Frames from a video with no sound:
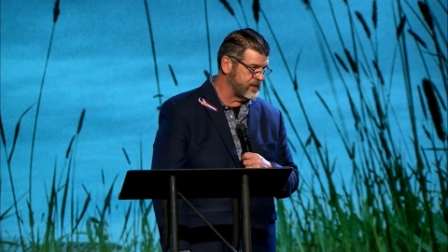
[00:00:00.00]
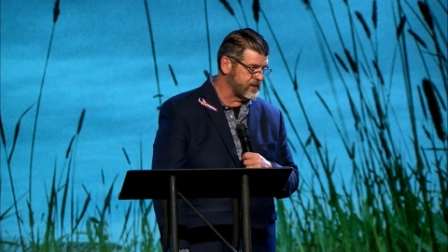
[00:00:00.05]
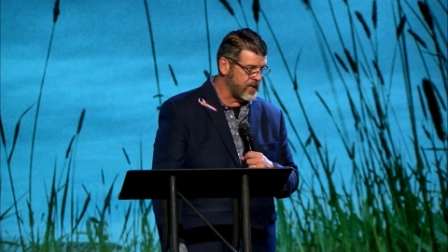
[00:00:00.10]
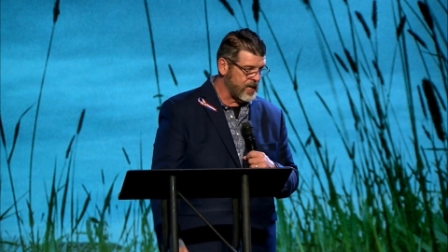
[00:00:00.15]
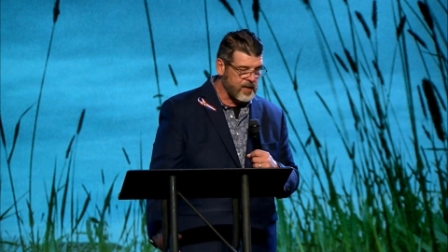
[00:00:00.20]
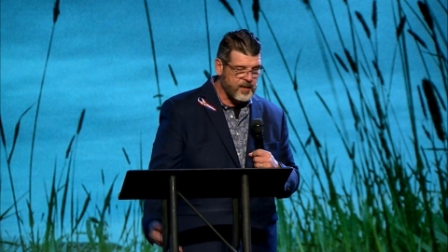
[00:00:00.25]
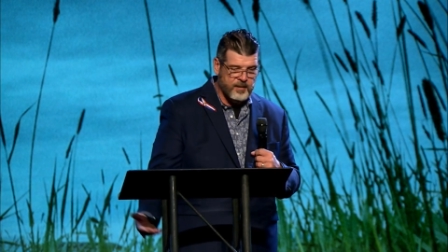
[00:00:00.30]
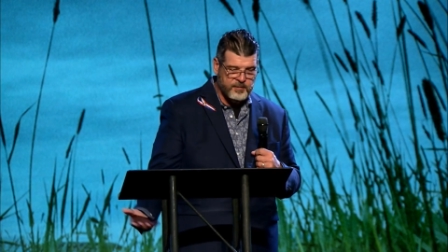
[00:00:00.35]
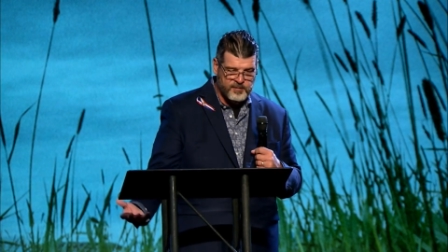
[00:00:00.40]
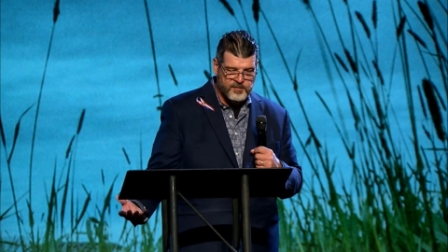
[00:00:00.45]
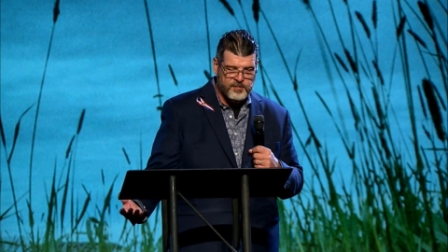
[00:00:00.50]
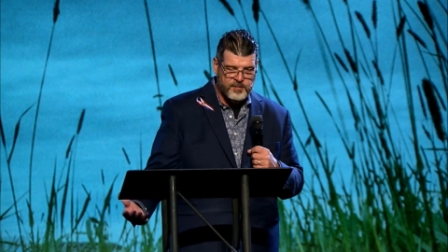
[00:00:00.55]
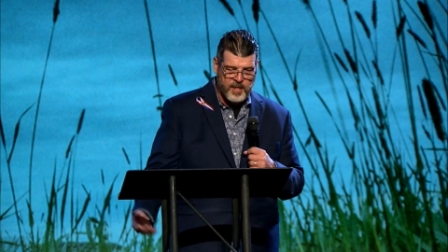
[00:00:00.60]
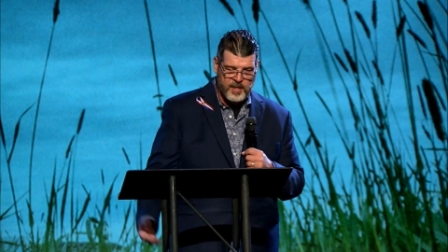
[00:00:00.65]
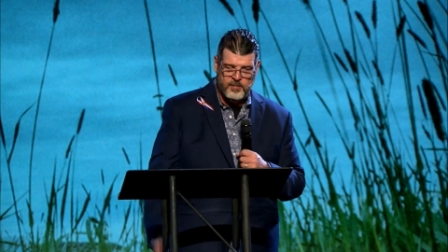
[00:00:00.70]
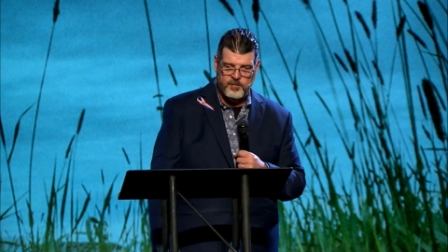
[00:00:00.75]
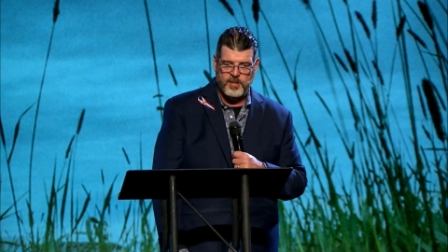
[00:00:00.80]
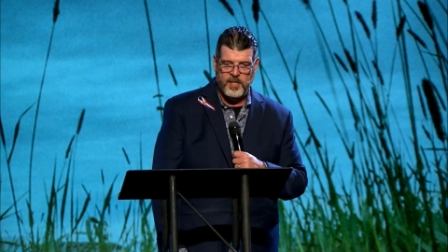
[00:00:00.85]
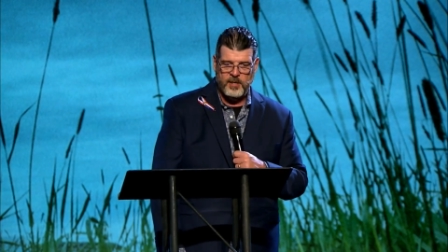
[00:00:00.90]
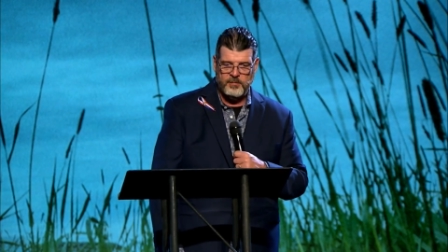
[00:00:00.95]
And that comes from
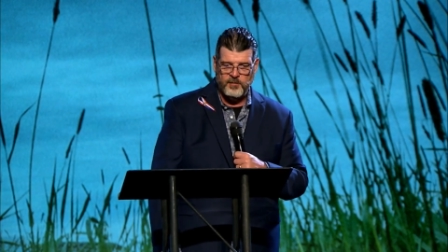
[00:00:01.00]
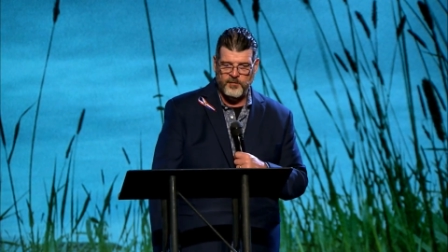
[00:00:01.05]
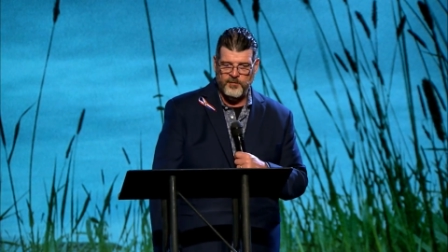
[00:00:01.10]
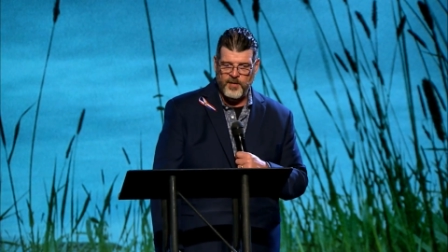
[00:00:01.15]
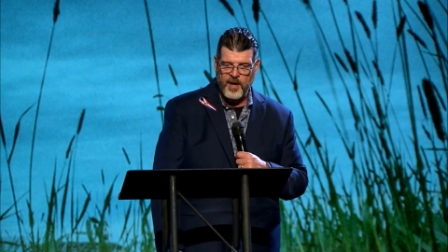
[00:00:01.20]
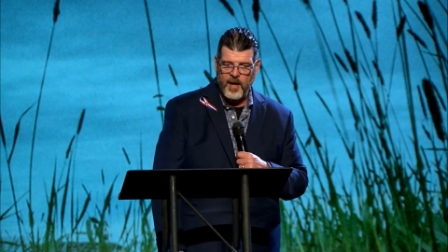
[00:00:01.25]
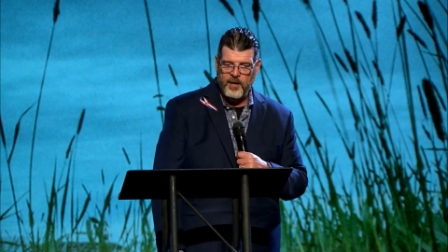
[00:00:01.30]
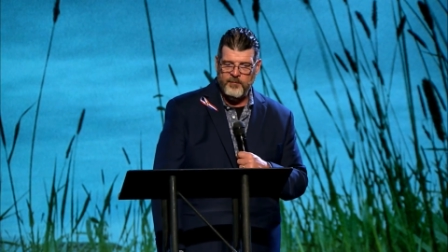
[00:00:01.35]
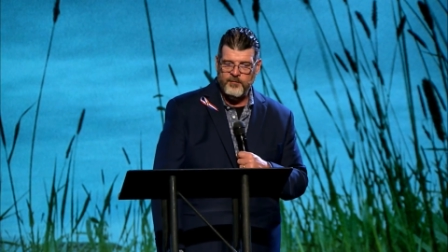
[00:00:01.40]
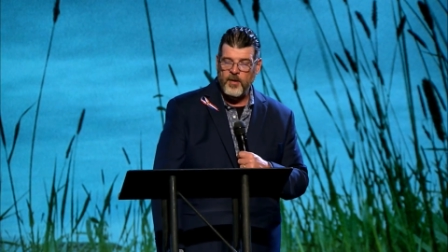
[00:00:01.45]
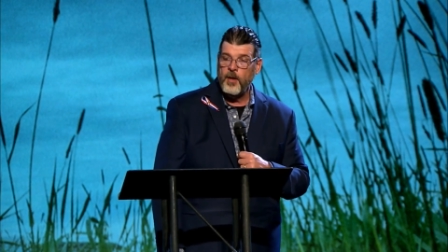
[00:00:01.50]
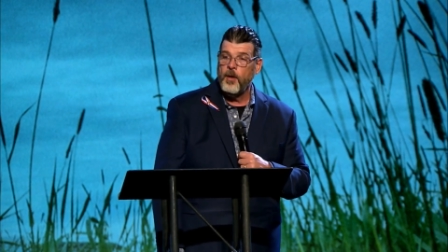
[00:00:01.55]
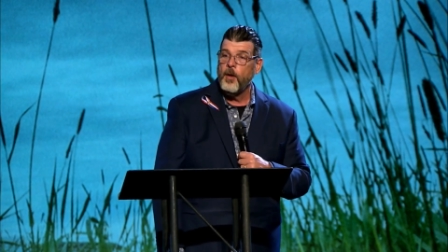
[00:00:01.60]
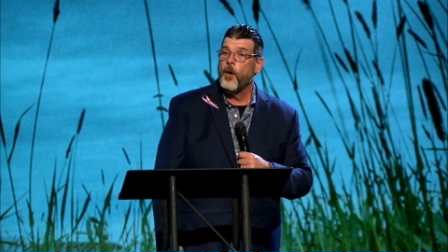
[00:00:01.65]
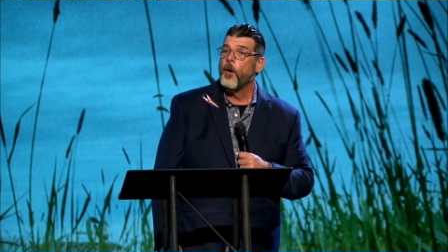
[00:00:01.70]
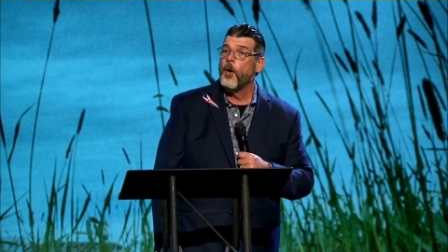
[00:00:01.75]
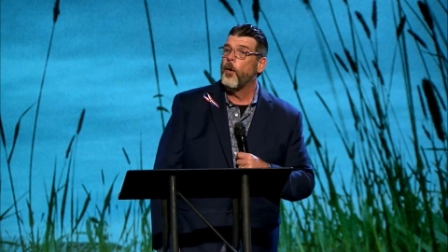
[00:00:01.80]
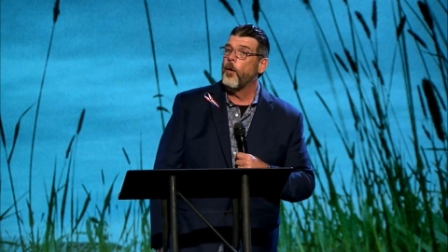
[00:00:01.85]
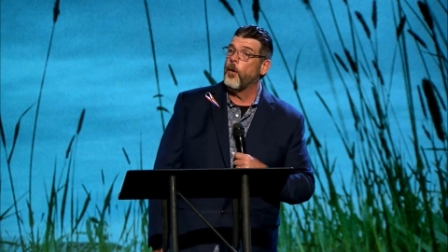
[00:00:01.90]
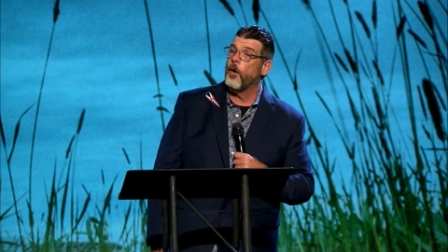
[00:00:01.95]
Daniel chapter five.
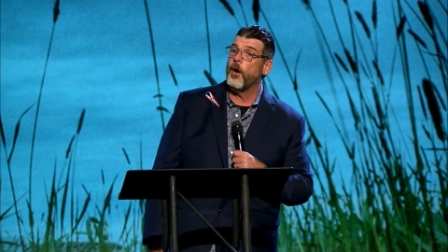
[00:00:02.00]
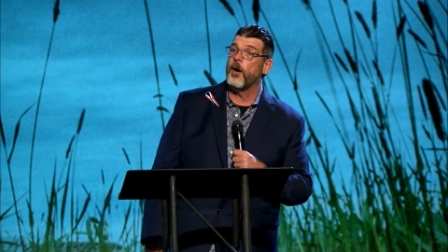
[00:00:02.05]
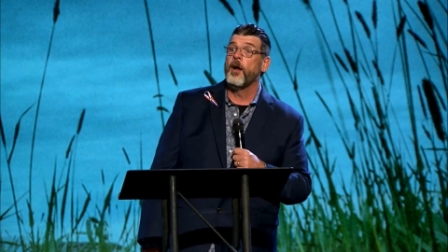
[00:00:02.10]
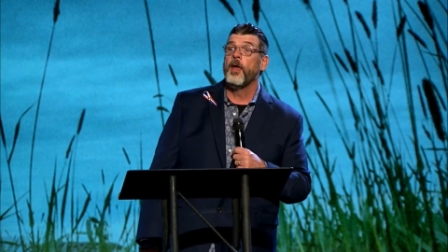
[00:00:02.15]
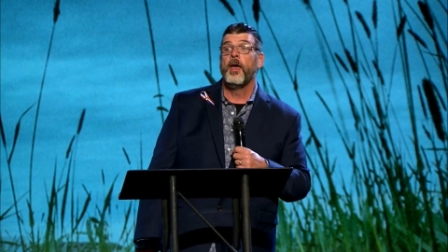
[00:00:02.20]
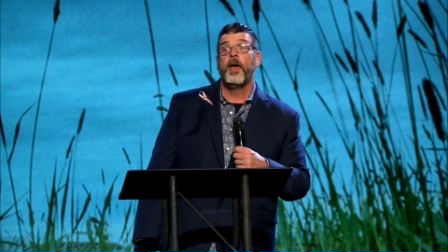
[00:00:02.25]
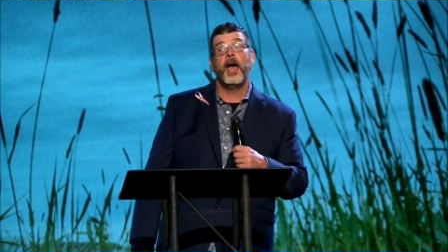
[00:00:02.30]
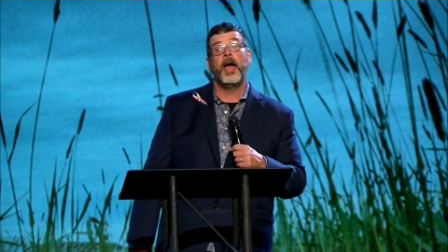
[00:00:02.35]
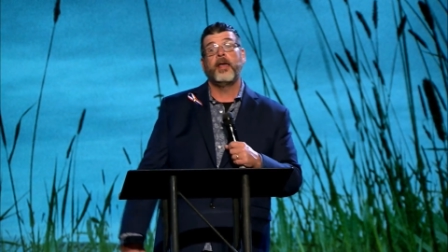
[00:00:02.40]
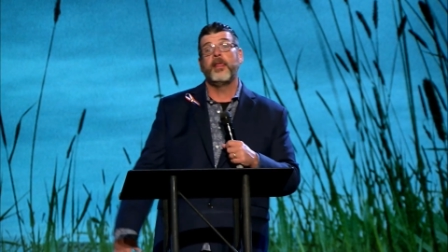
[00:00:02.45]
Or, hey,